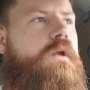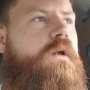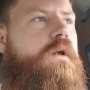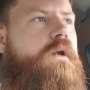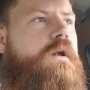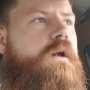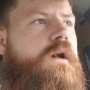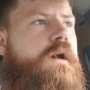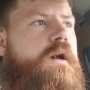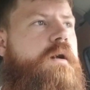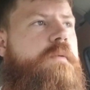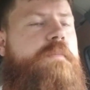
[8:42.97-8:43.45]

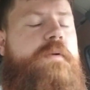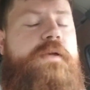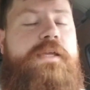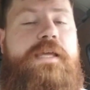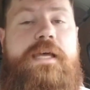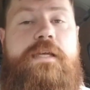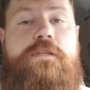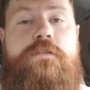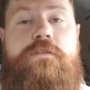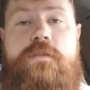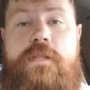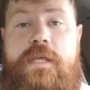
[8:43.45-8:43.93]
uh, but
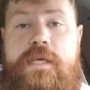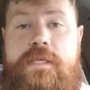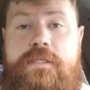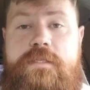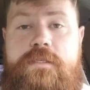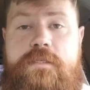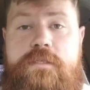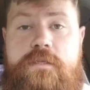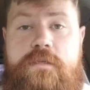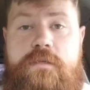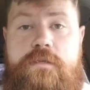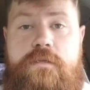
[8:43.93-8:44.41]
yeah, so
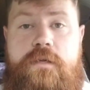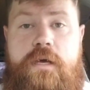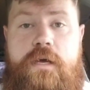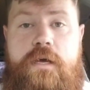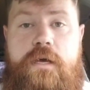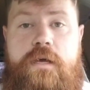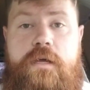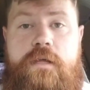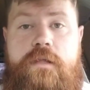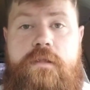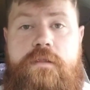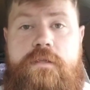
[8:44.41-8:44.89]
that's
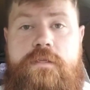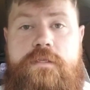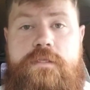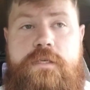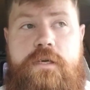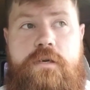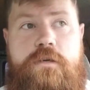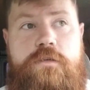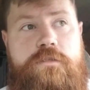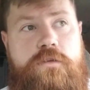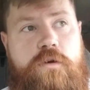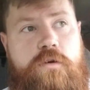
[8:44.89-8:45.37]
uh, the
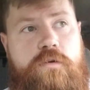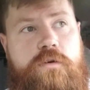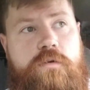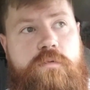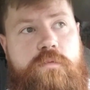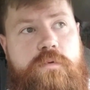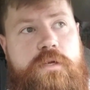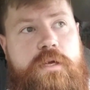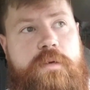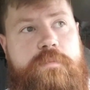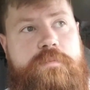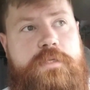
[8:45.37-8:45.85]
serotonin
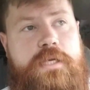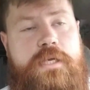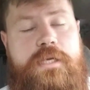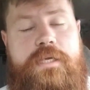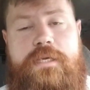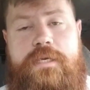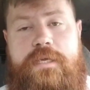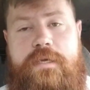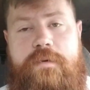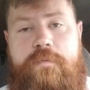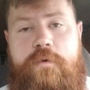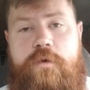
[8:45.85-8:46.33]
reuptake
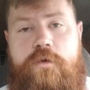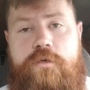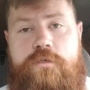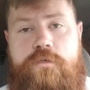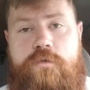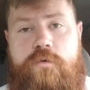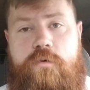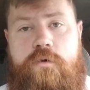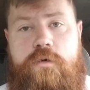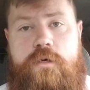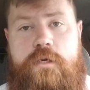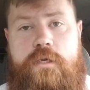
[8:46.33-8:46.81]
inhibitor
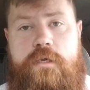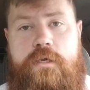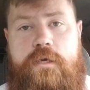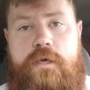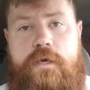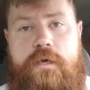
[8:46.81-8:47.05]
story.